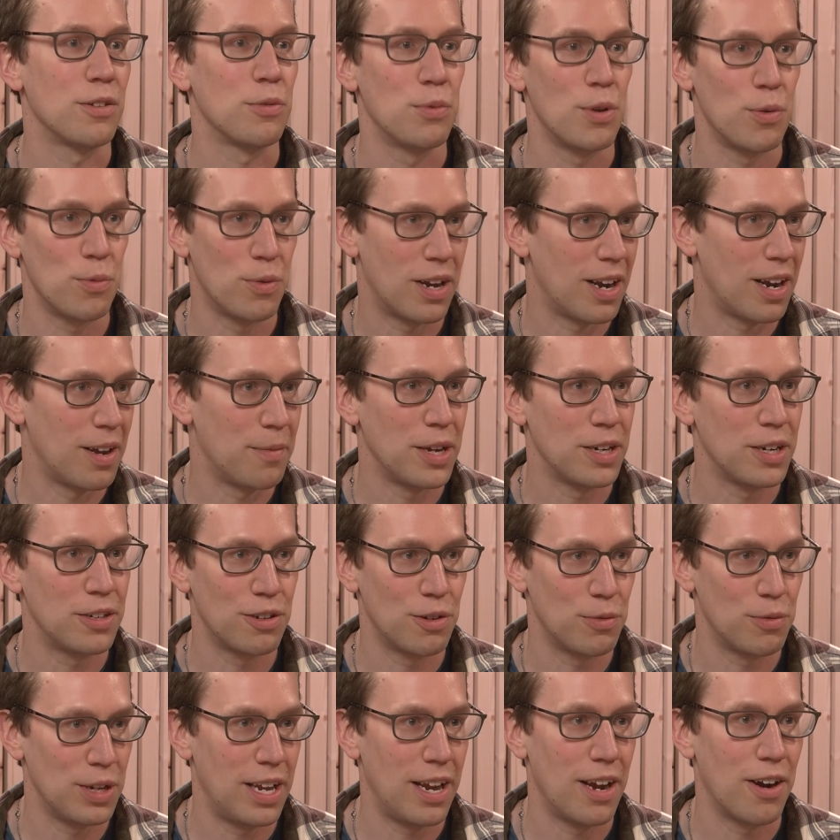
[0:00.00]
we want to make sure
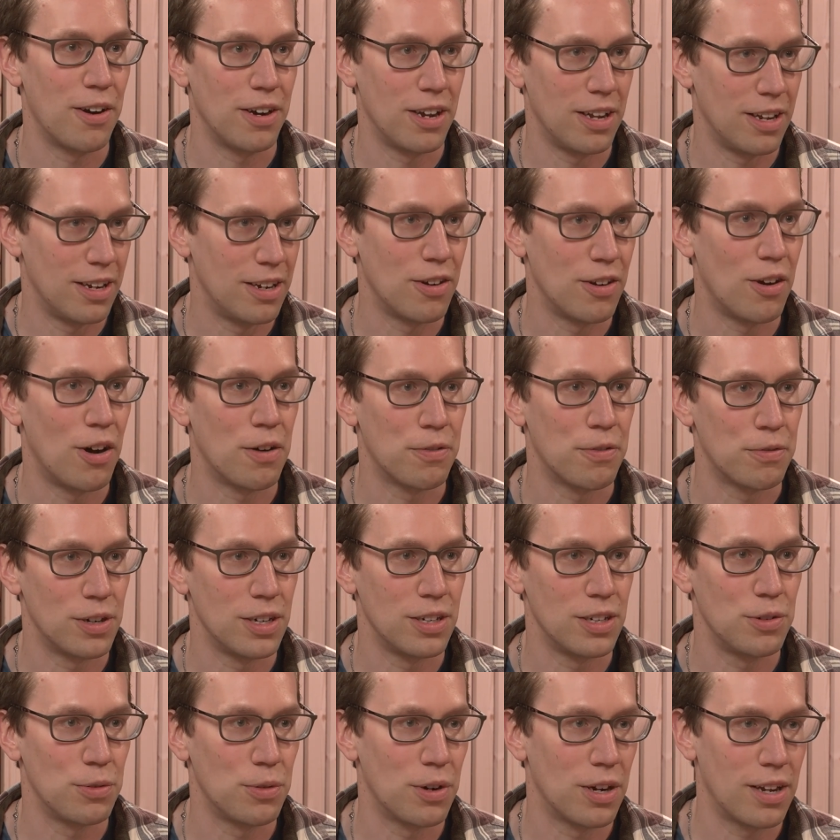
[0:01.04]
we carry it and offer
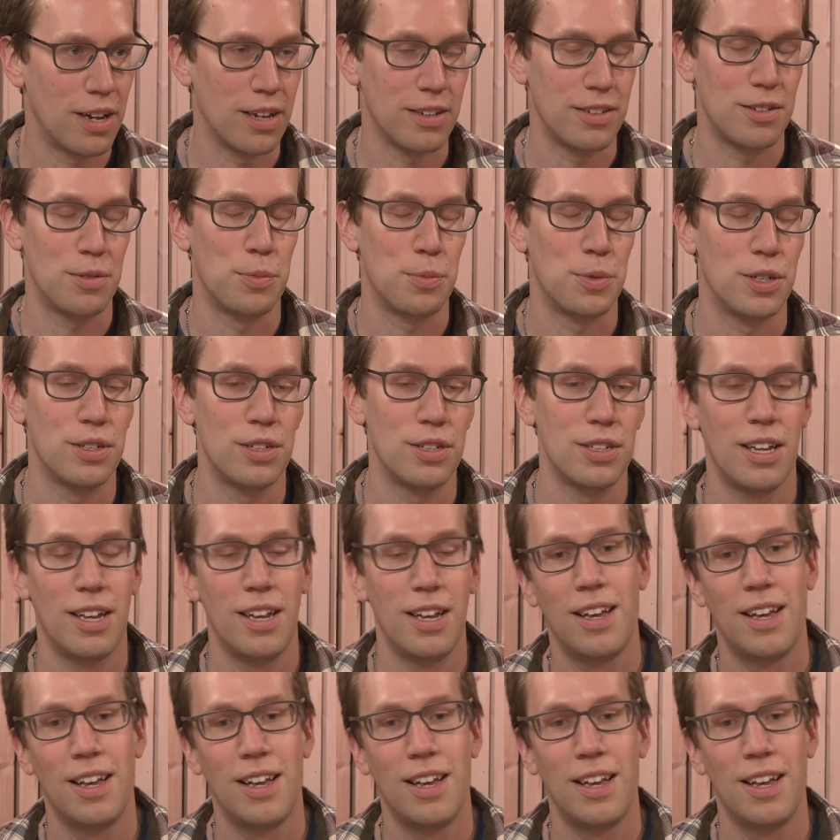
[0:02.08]
it to our customers.